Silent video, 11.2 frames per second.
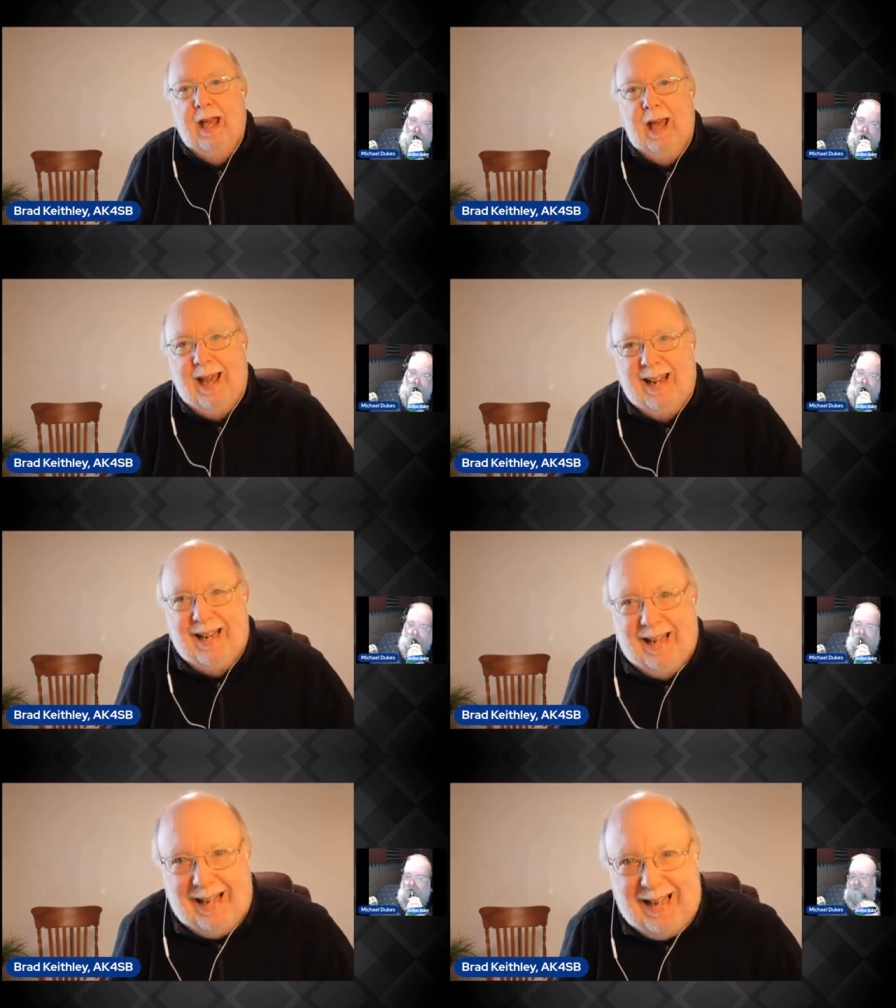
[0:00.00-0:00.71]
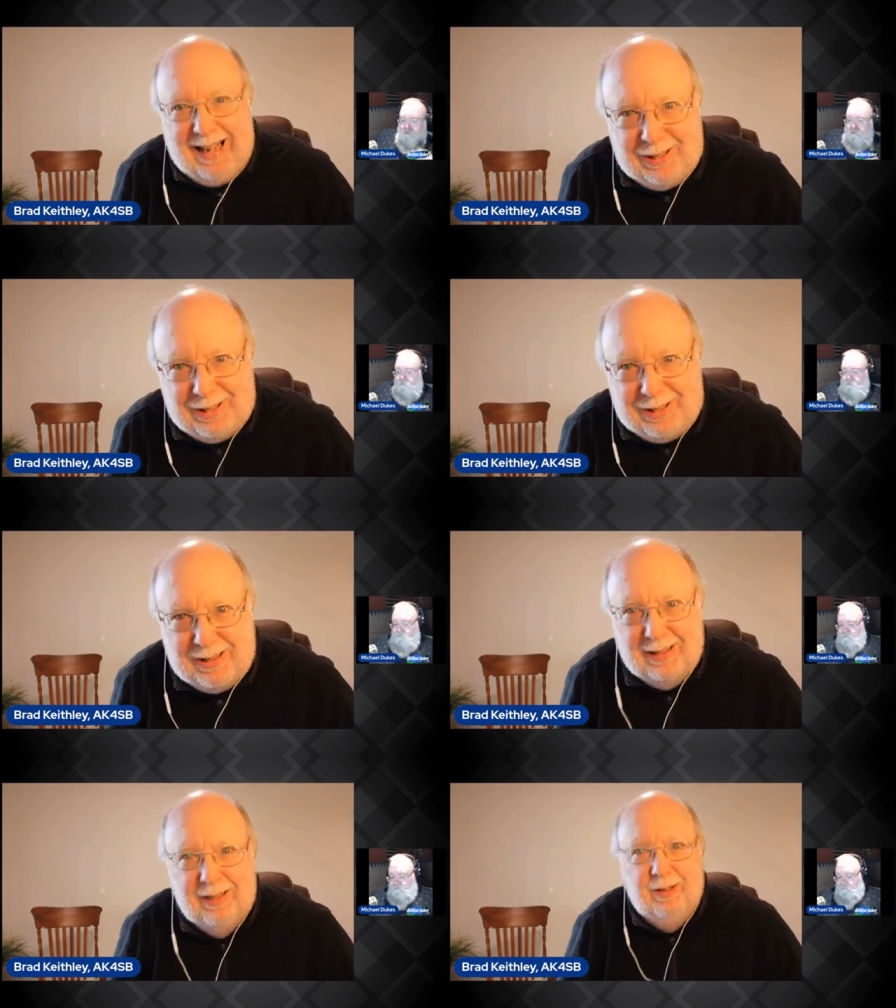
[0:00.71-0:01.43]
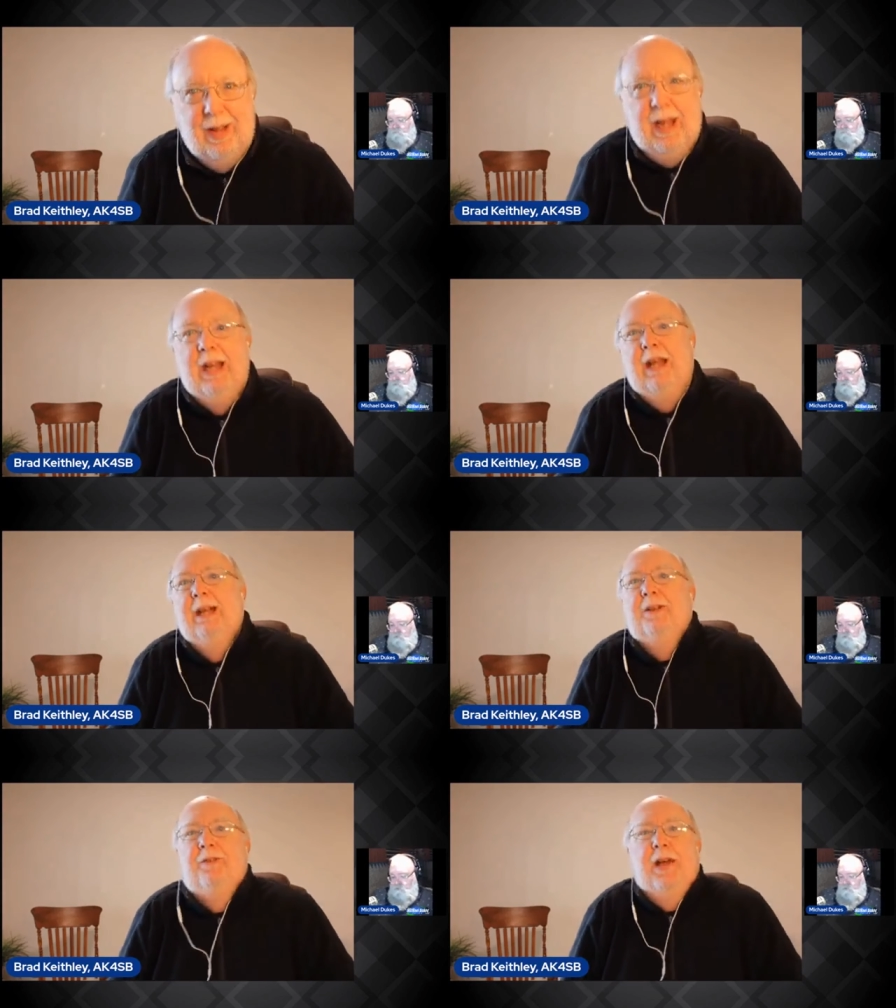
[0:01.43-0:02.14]
at least they
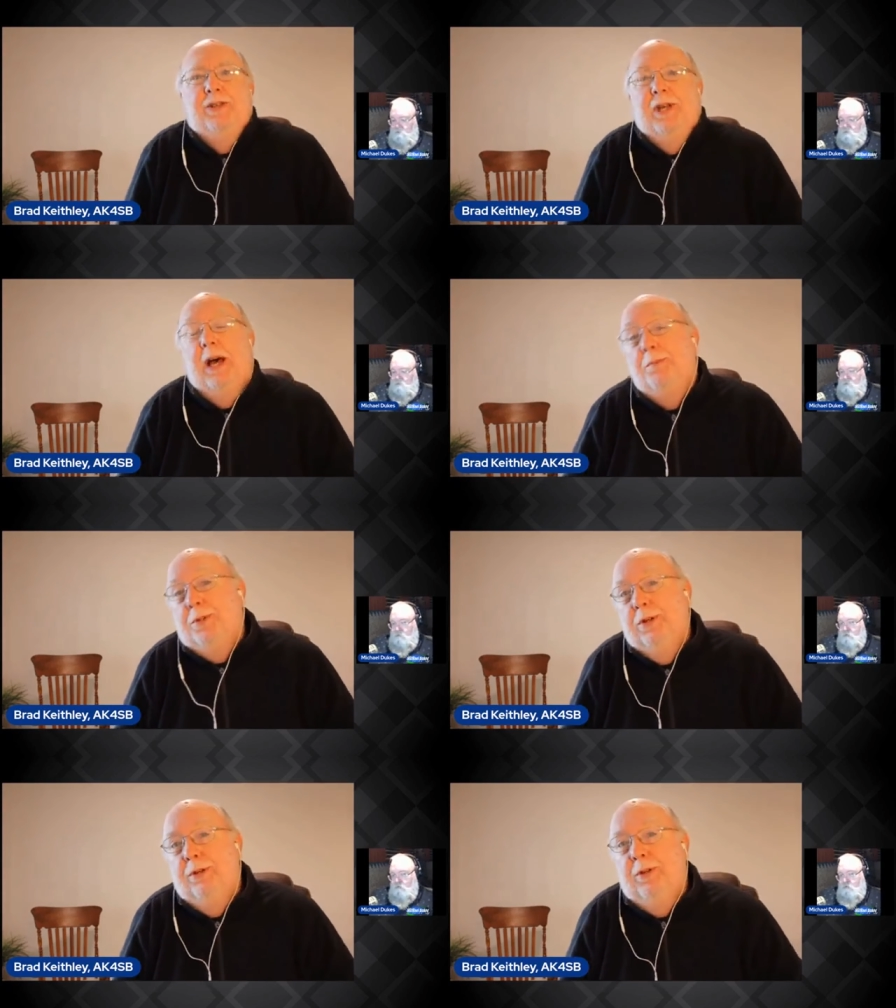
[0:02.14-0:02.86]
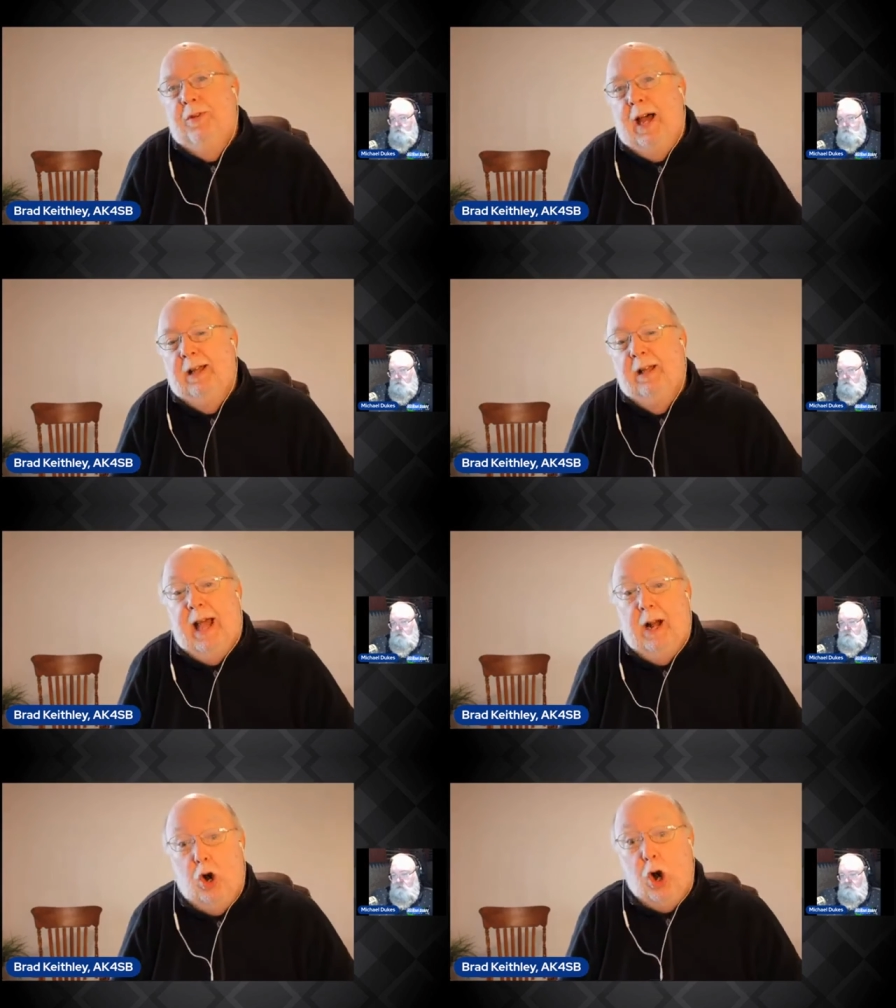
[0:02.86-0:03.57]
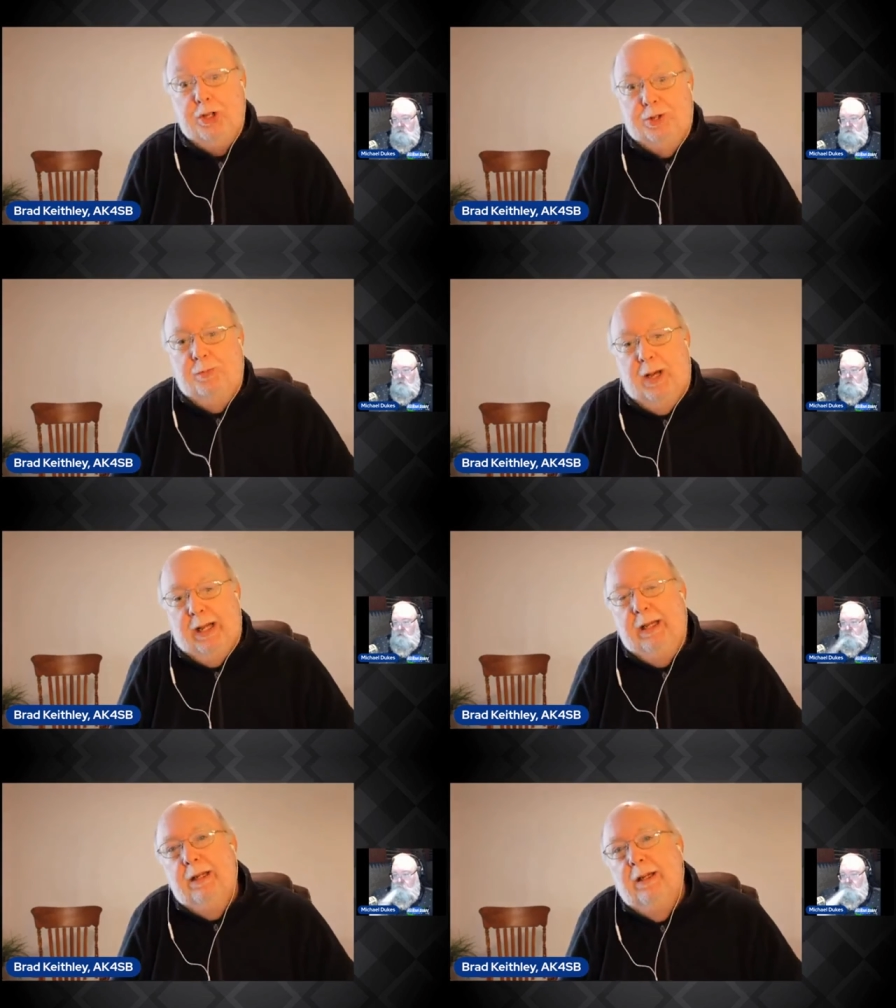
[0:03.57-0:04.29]
need to face up to the fact that that costs money